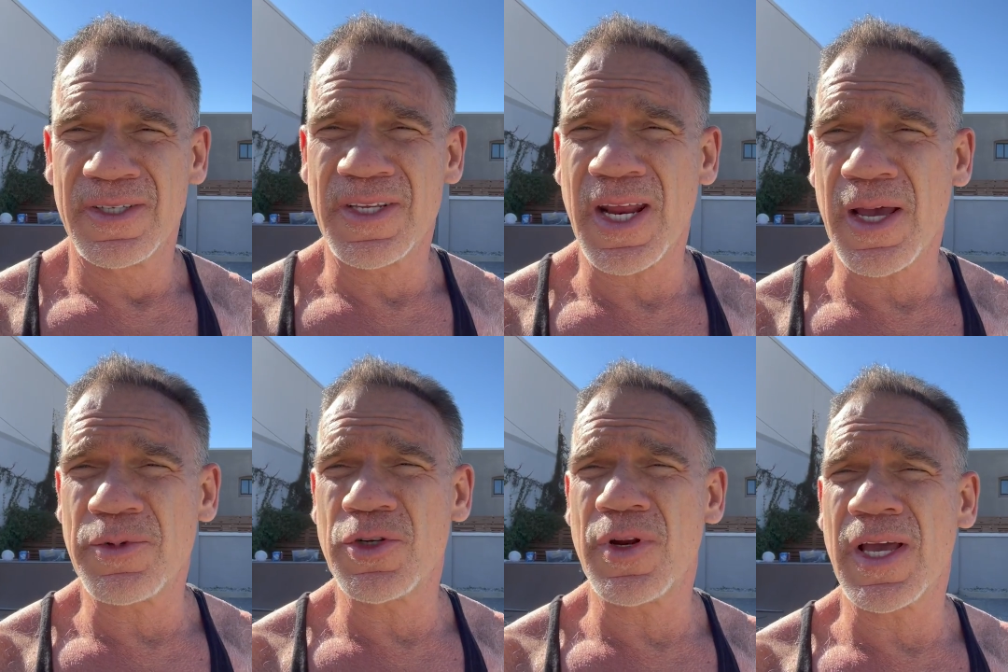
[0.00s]
Today I'm
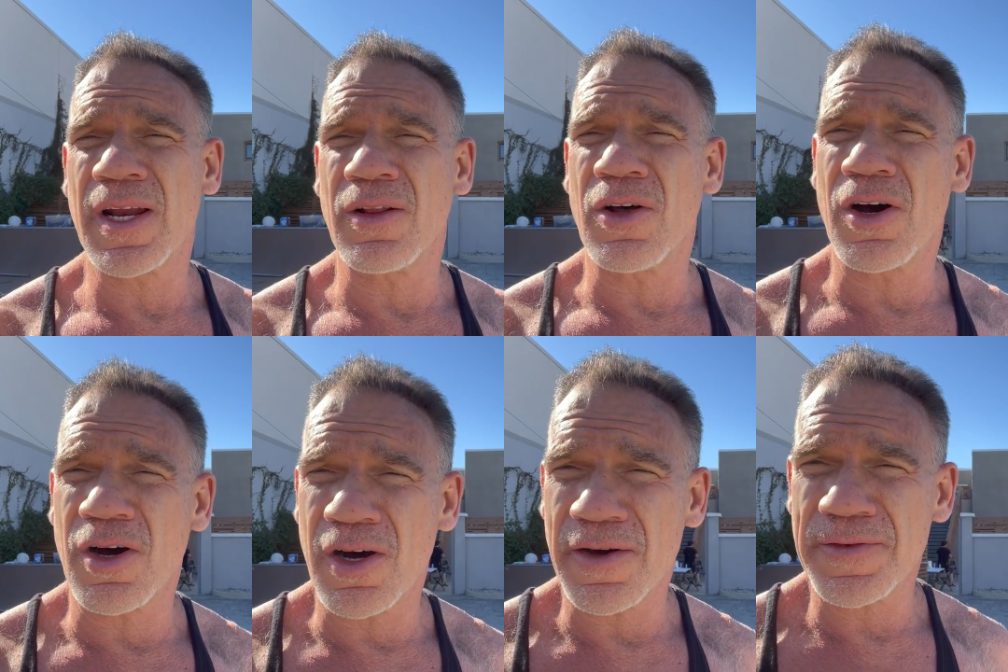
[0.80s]
shooting at a
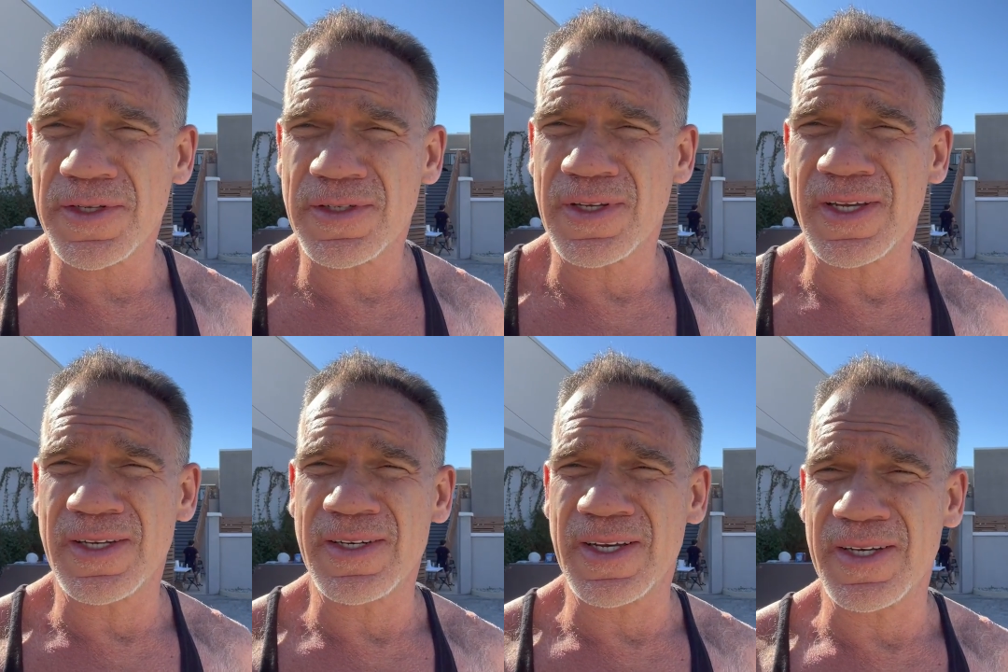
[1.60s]
law office
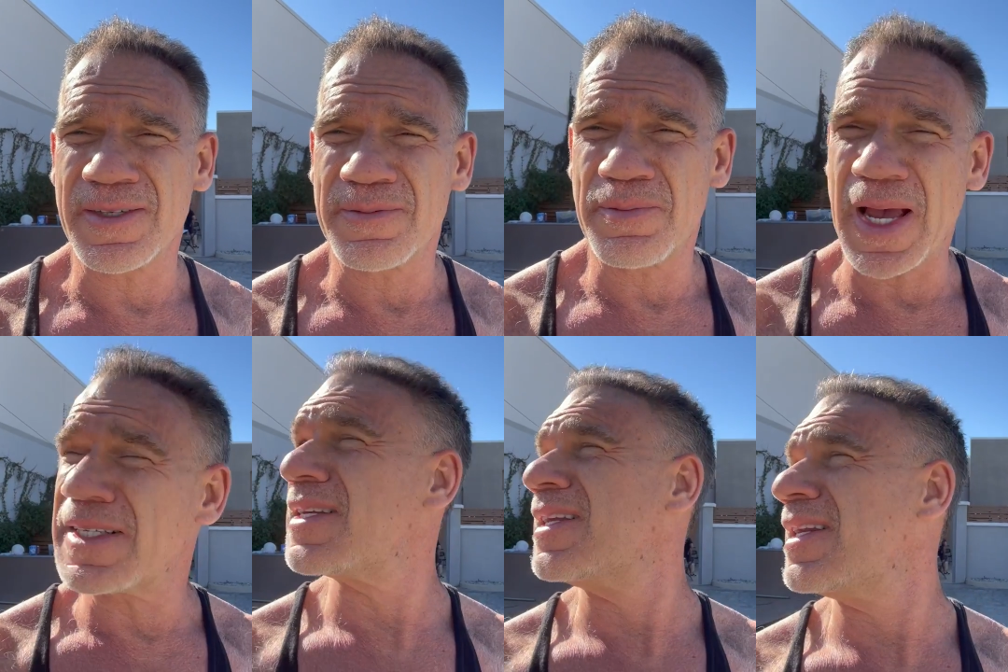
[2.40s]
in uh,
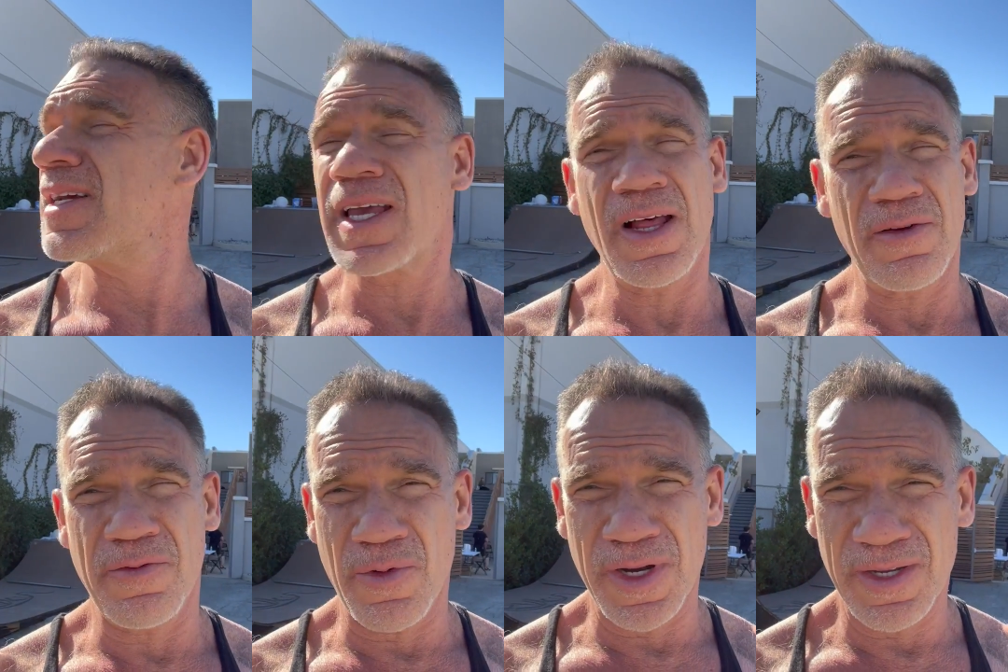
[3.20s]
Pasadena,
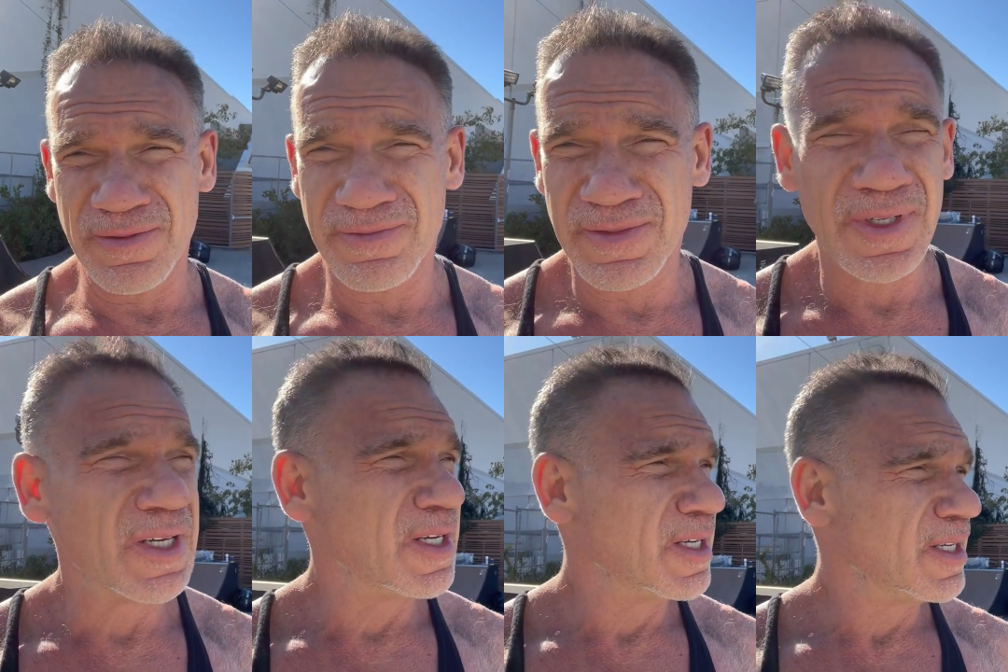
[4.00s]
California.
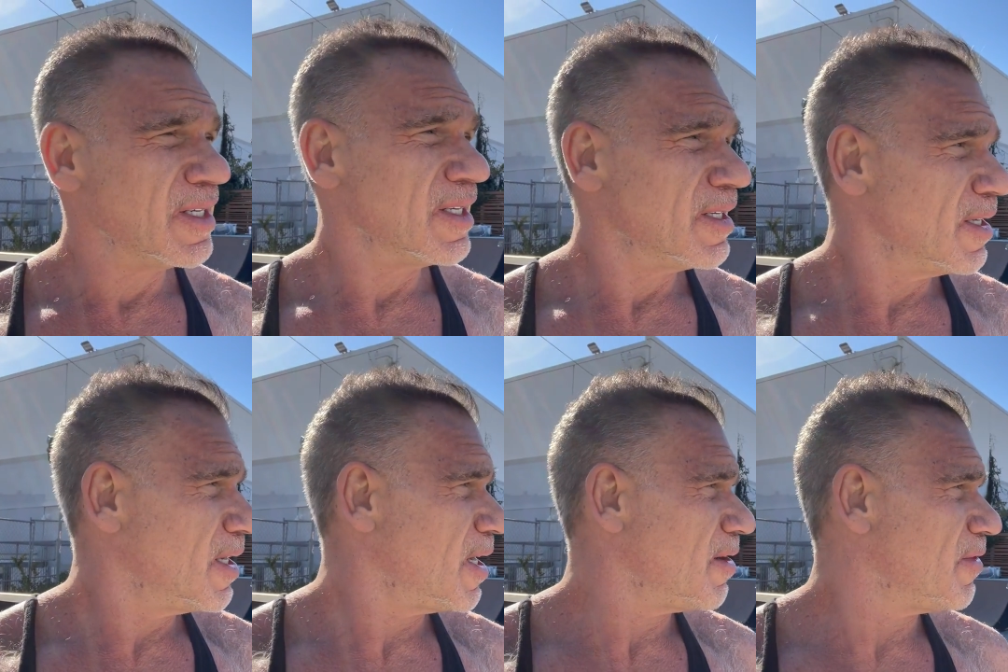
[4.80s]

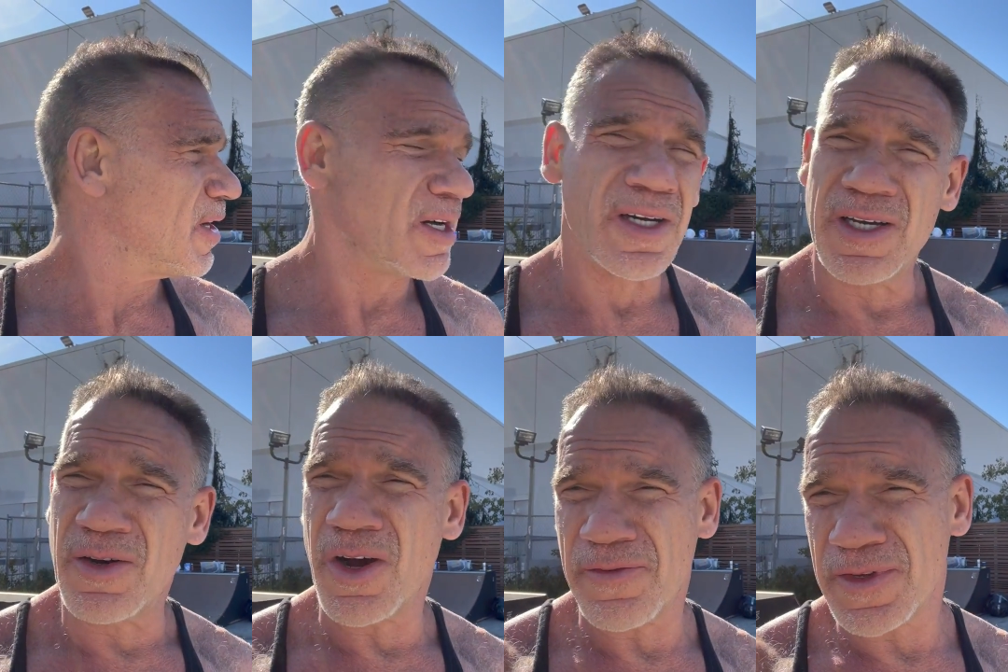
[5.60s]
I have uh, an
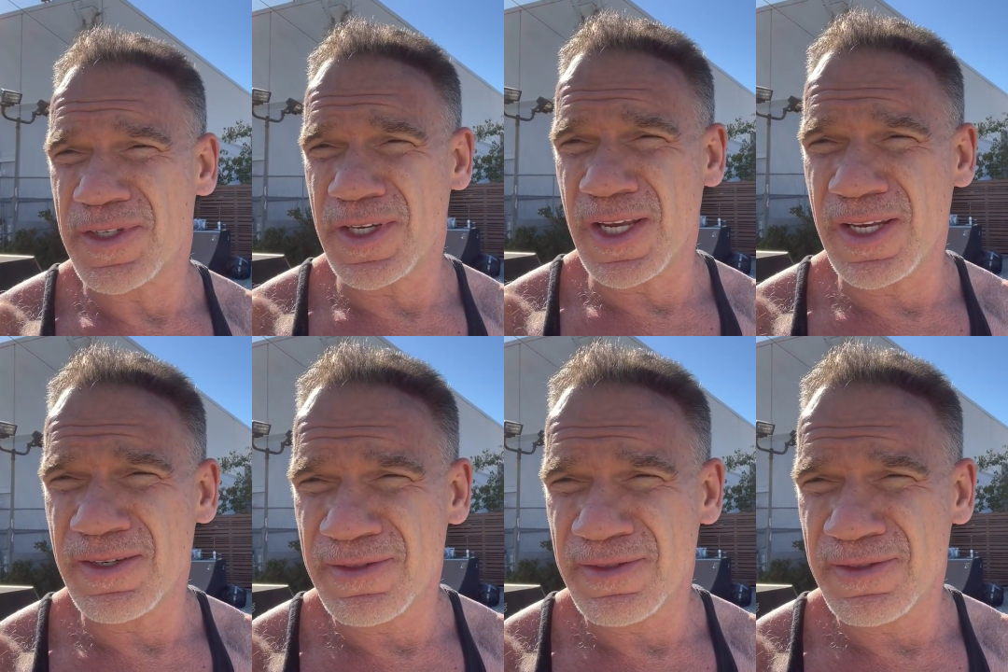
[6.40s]
office scene.